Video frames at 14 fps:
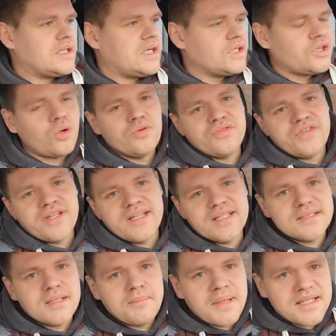I don't think
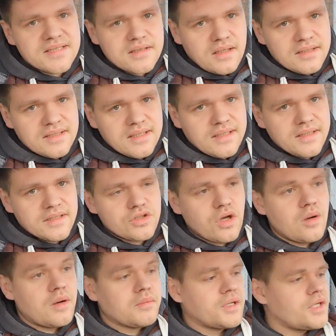it's the best idea,
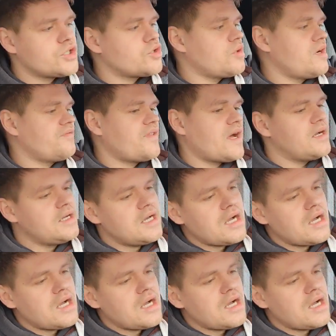so I'm going to swerve that.